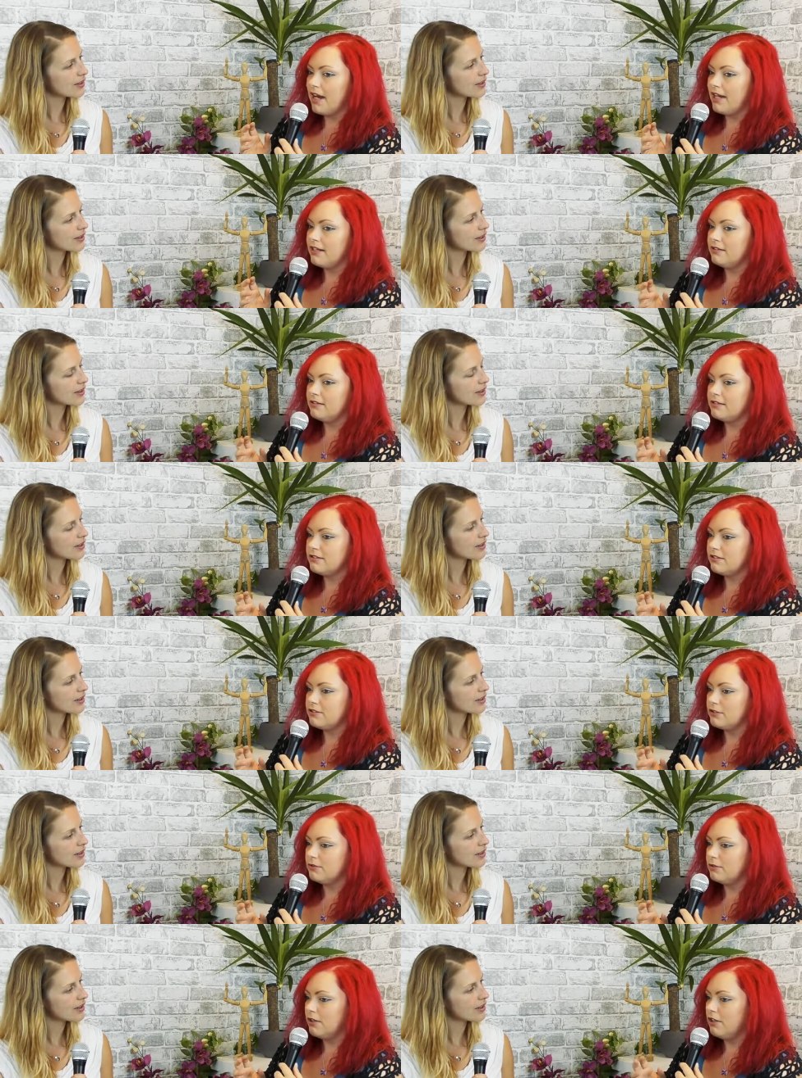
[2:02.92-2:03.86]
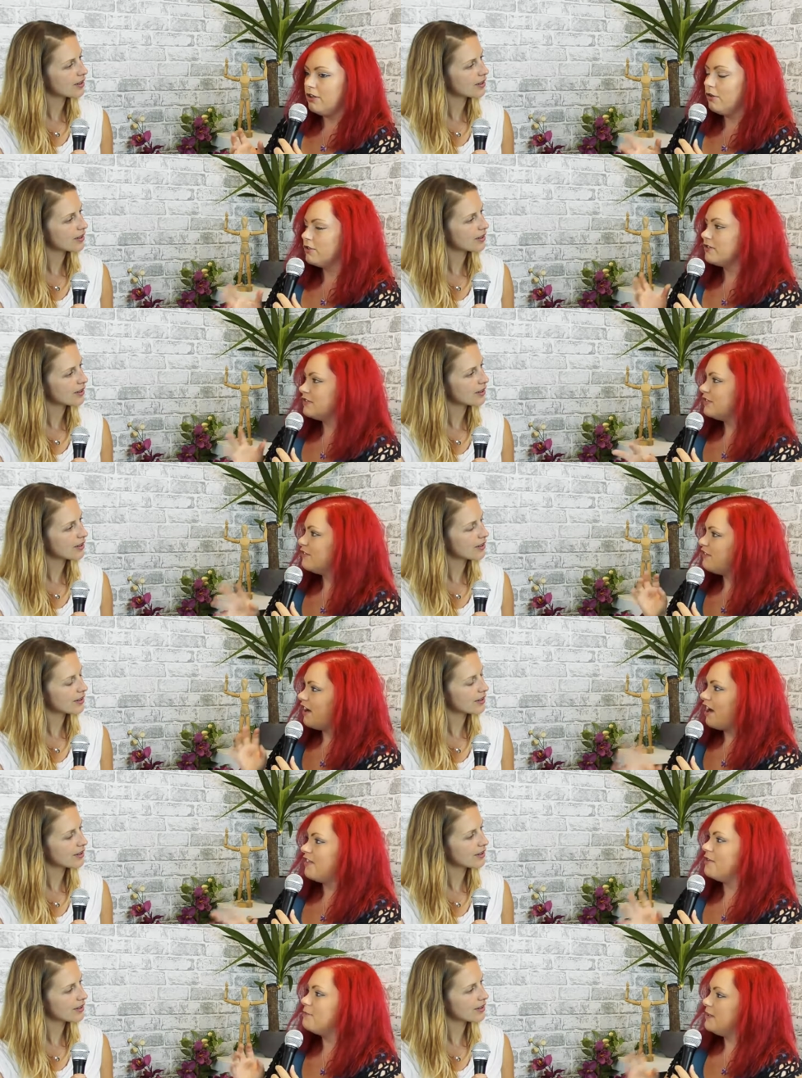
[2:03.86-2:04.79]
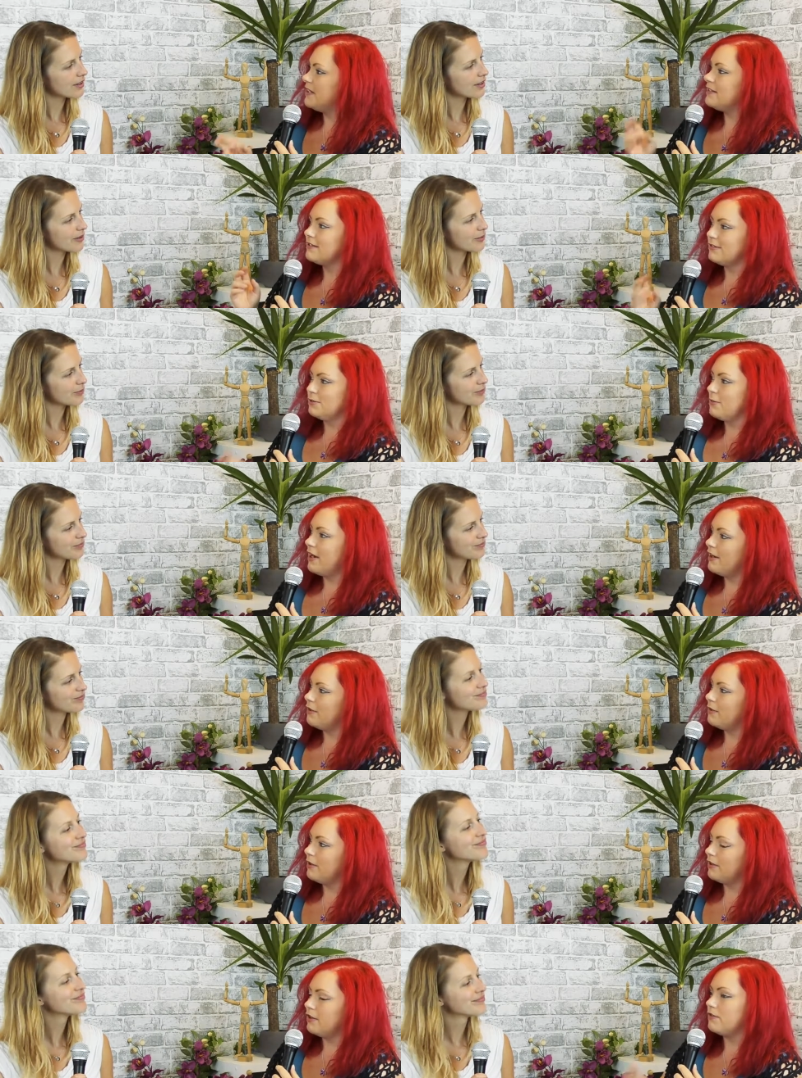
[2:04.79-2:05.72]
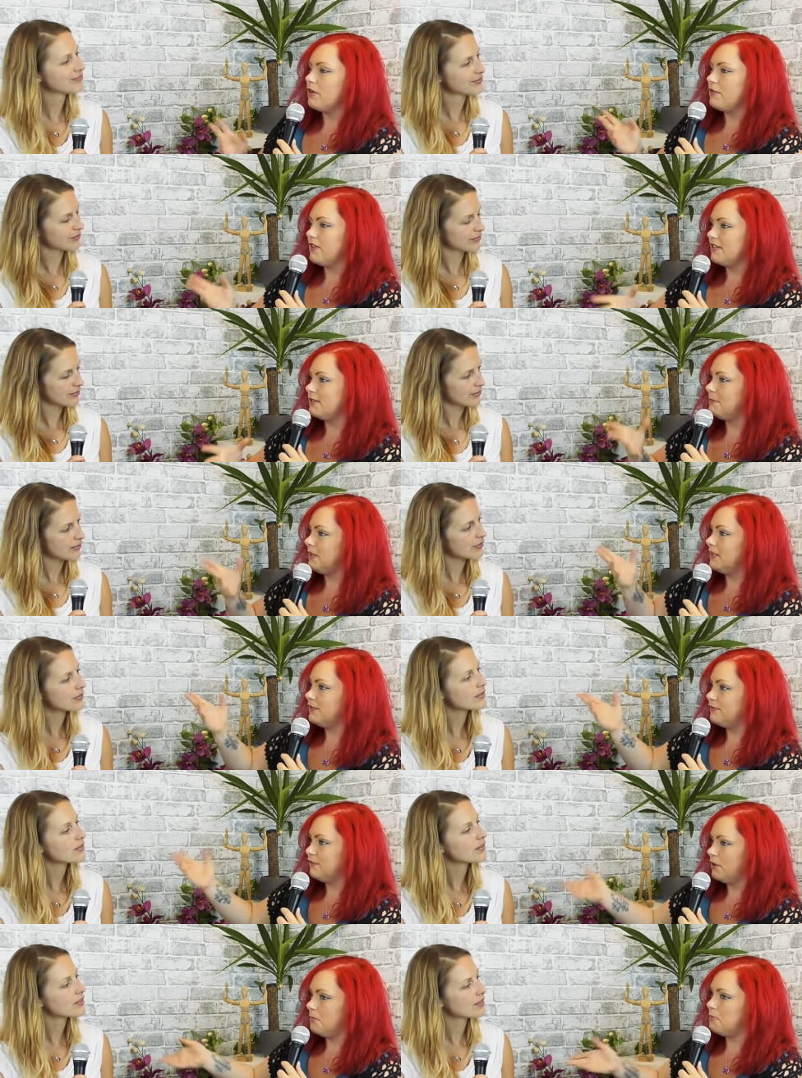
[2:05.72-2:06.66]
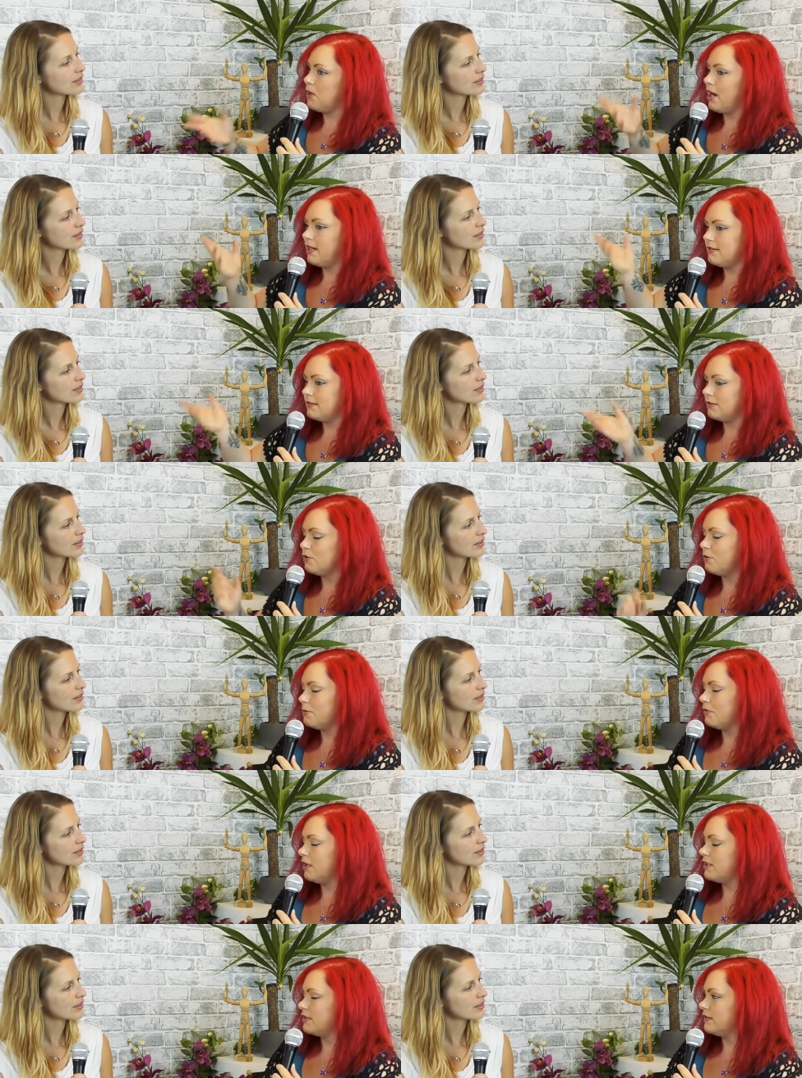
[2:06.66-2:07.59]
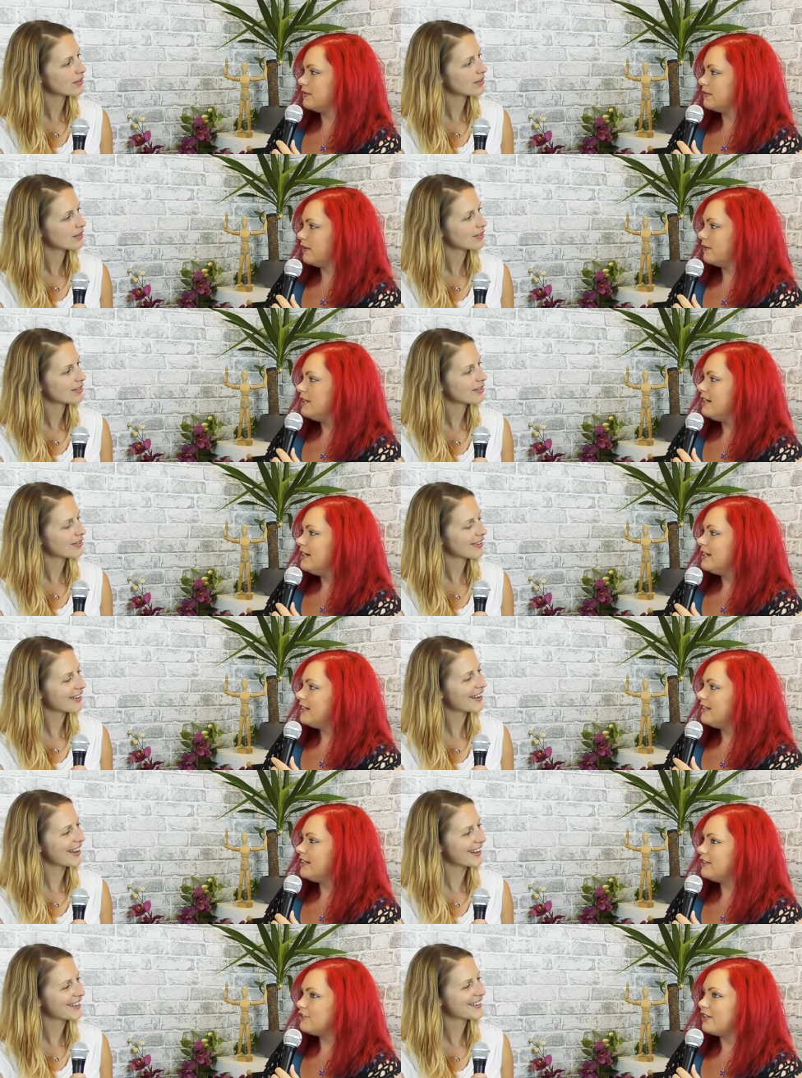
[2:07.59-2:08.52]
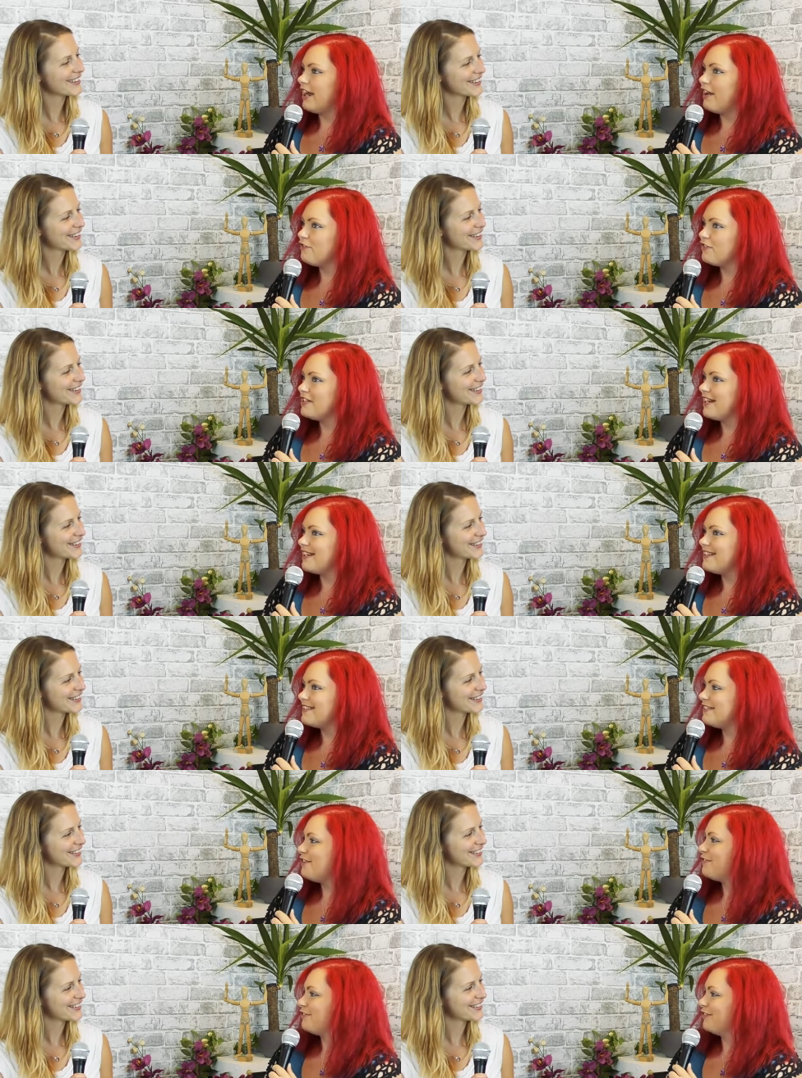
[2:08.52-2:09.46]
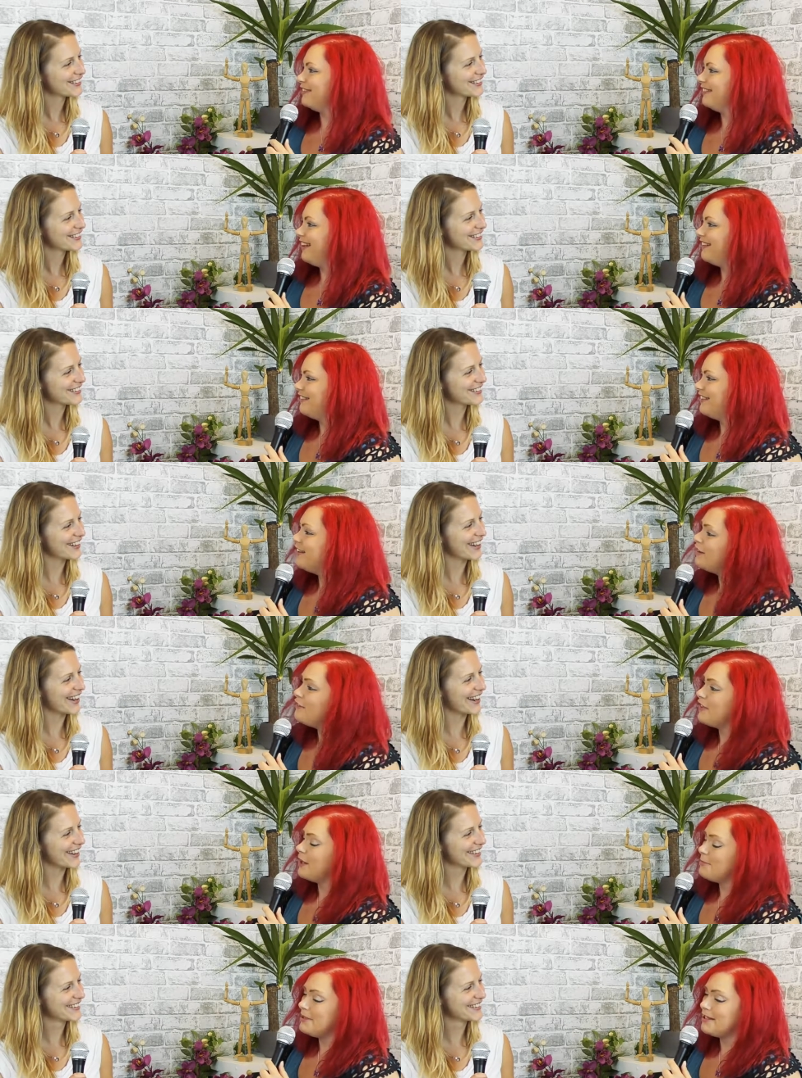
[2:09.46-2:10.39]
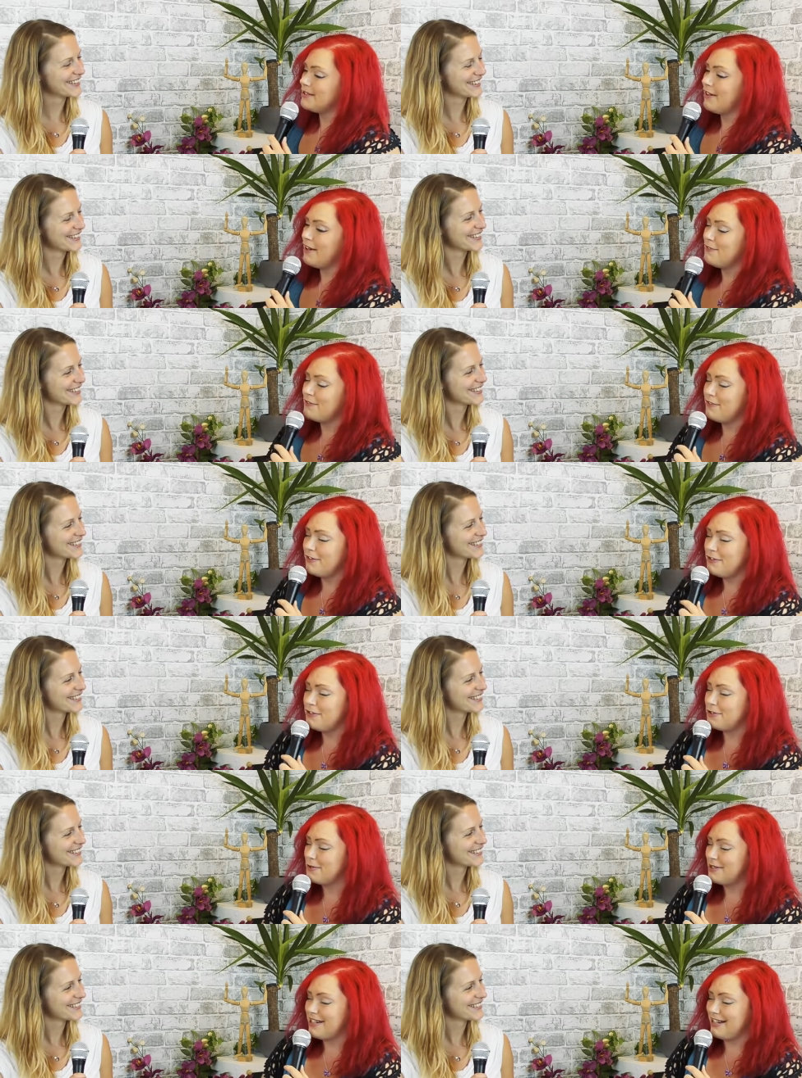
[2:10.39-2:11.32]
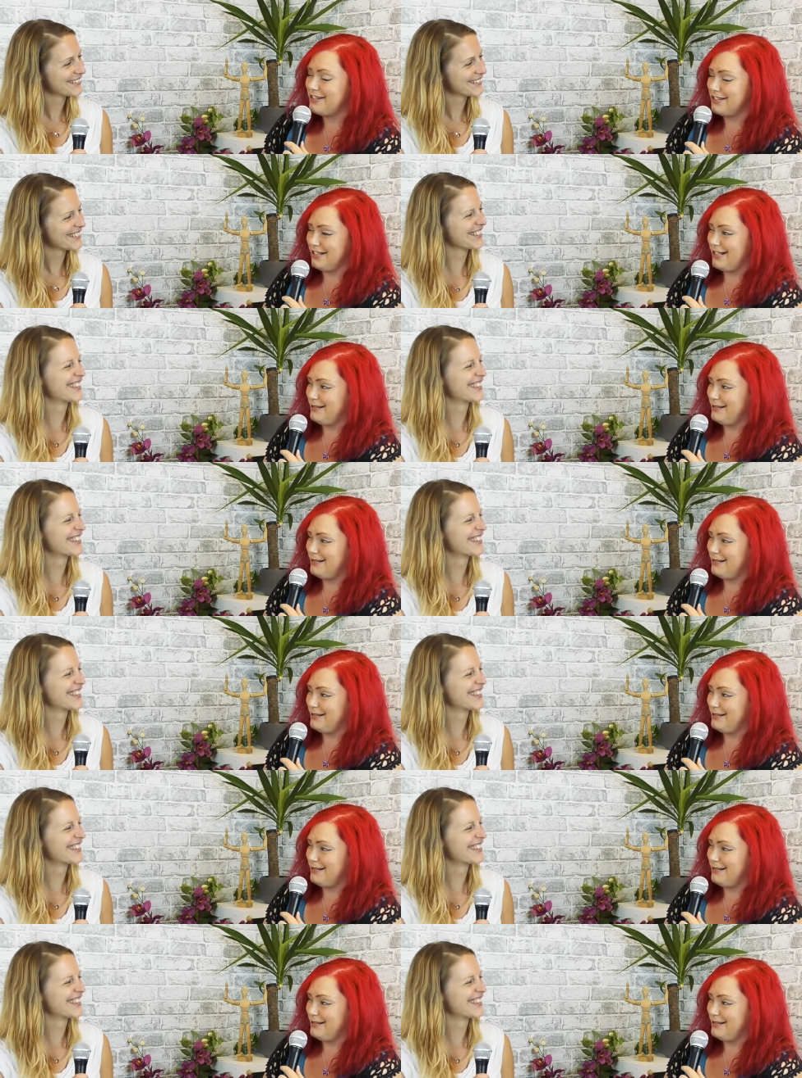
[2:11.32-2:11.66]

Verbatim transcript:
Speaker 1: and do lots of other bits as well. And I write recipes for brands and corporations. So okay. literally every day is different, and I yeah. love that because I have a very short attention